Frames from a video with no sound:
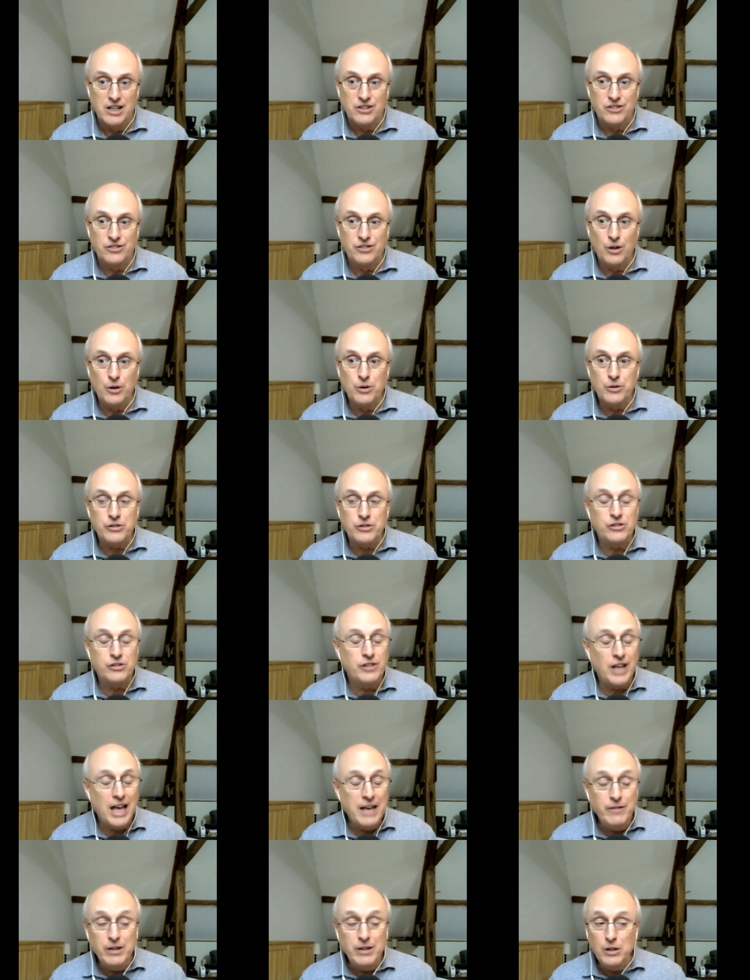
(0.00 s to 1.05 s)
So
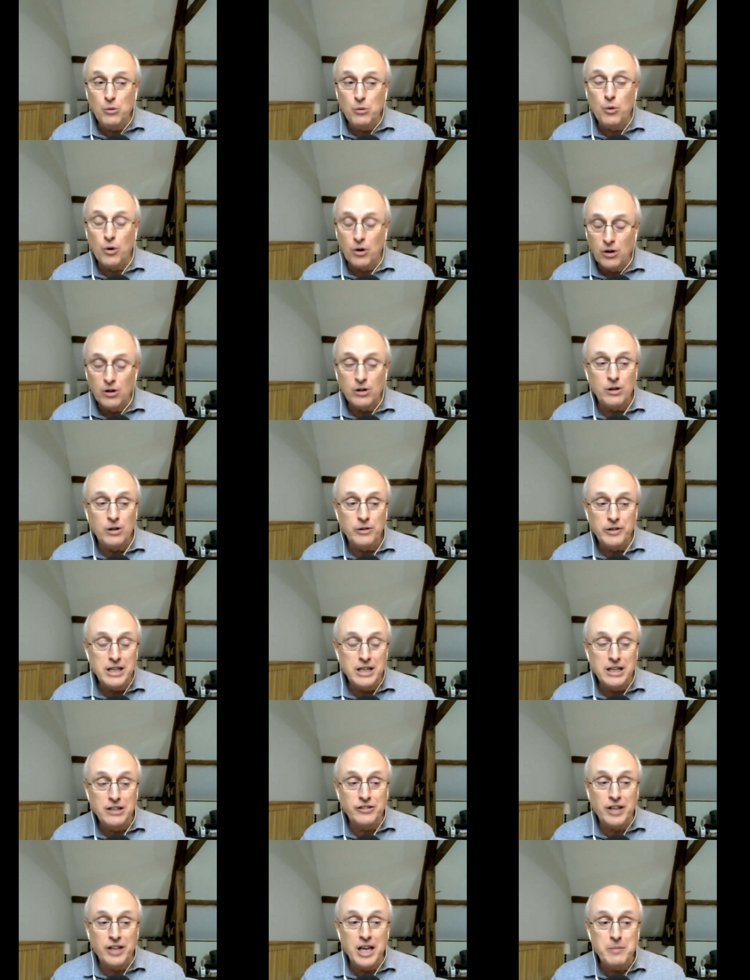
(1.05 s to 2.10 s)
saving the world
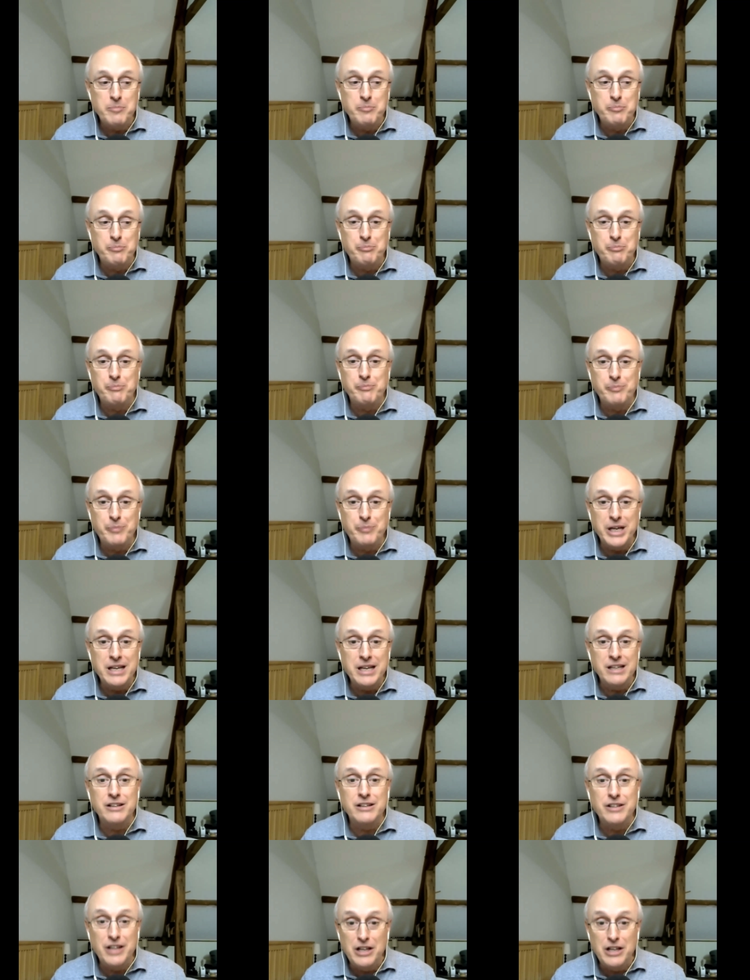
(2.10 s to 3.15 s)
is a
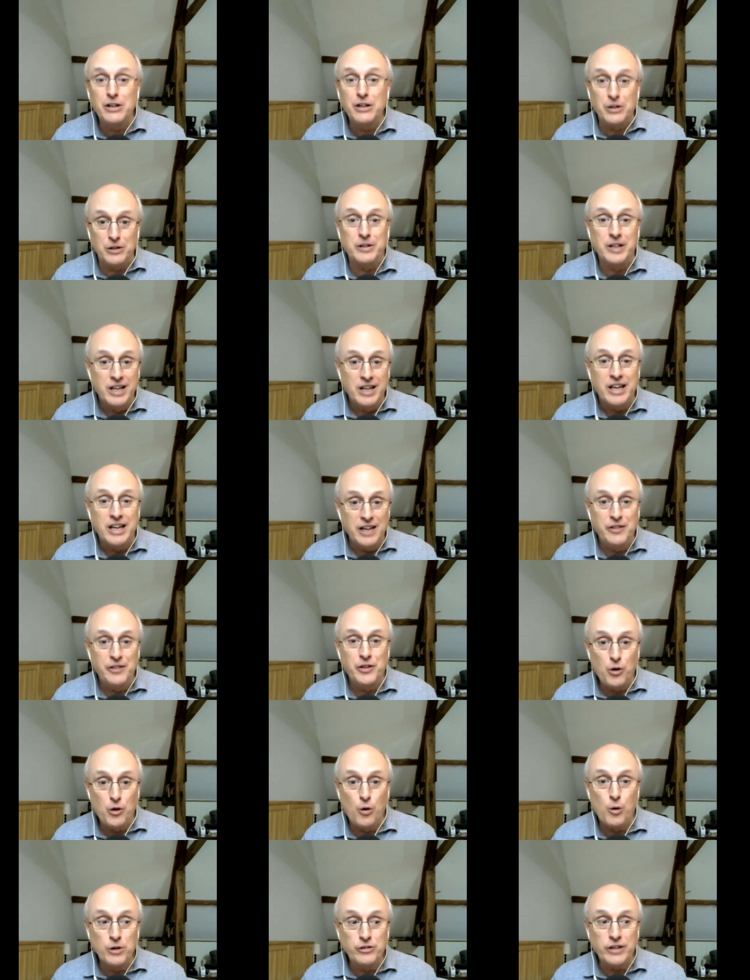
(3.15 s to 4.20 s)
big deal in the
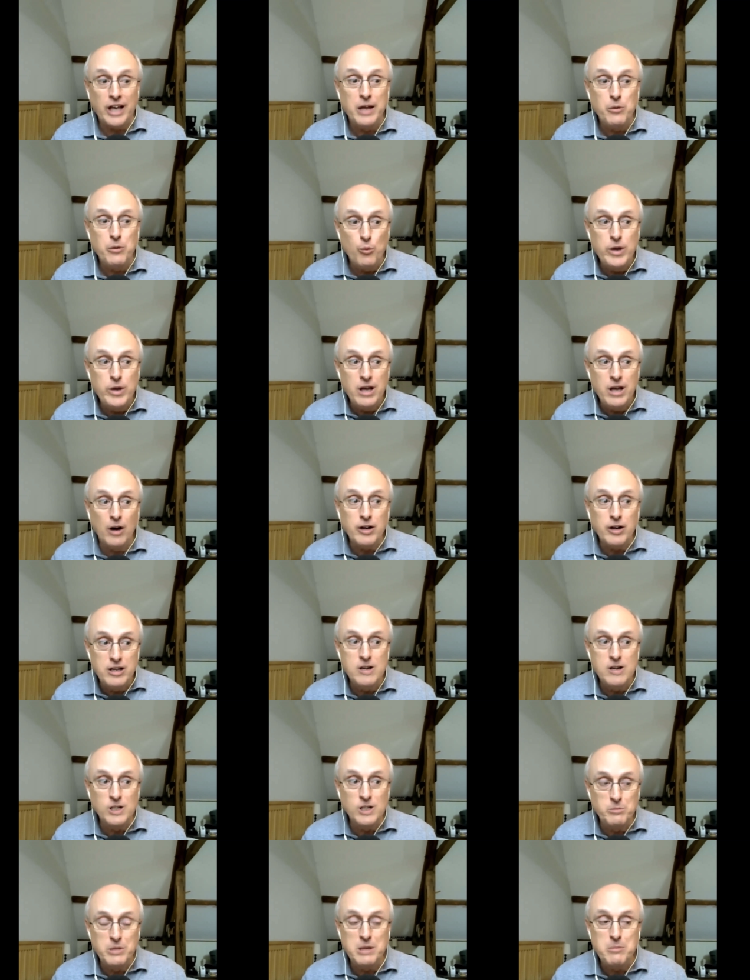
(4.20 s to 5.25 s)
course. And we are
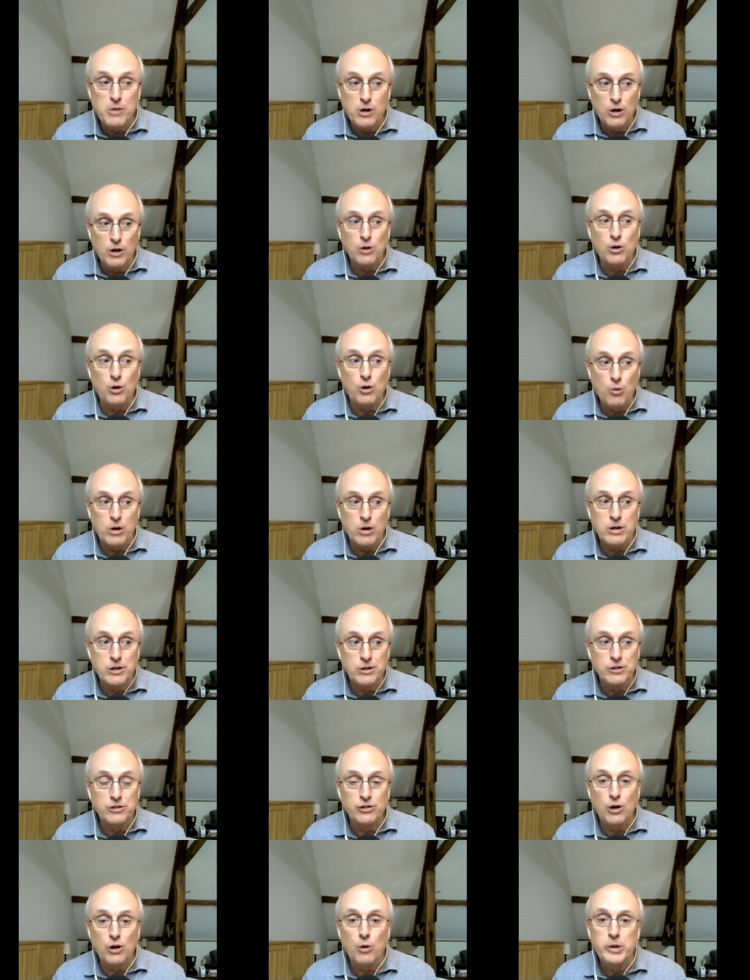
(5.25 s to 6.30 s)
here to be miracle
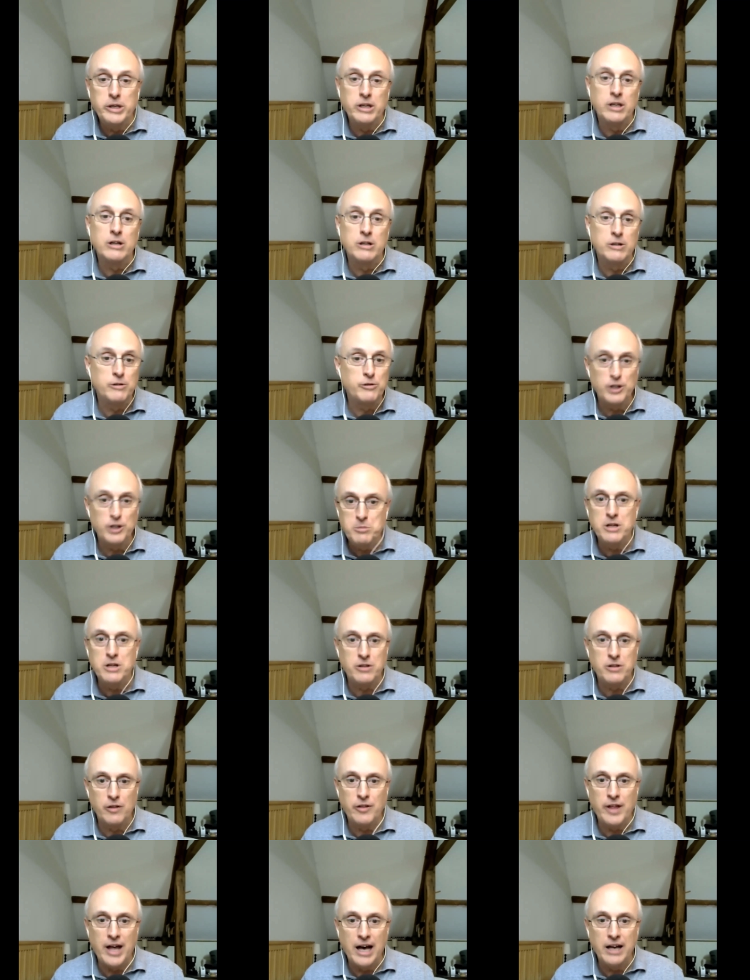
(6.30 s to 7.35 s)
workers so we can contribute
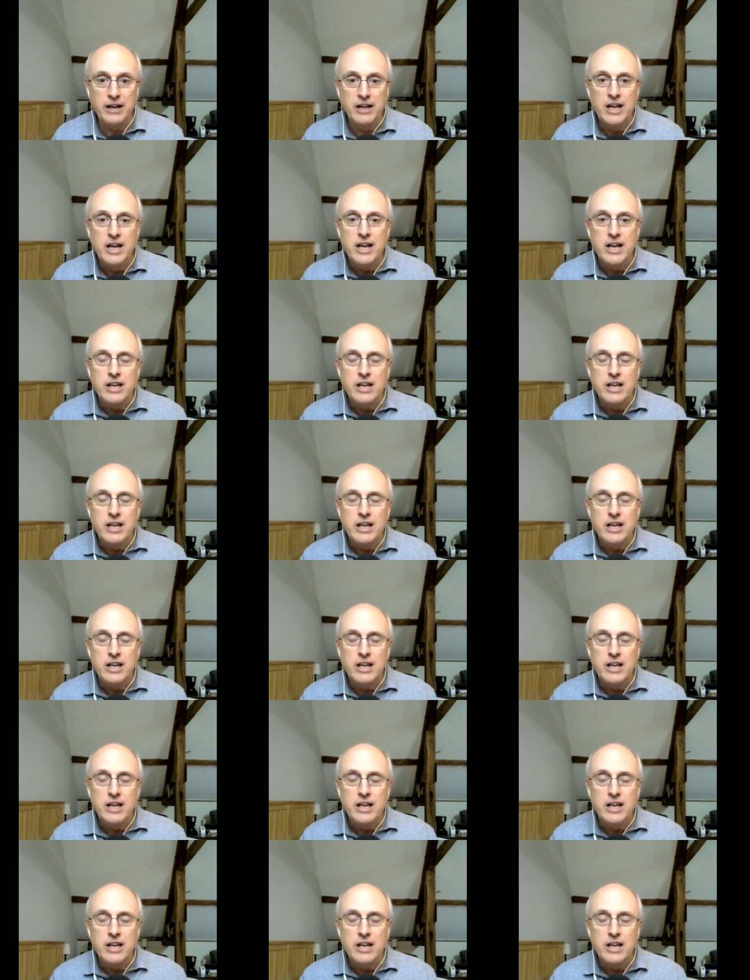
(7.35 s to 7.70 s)
to that.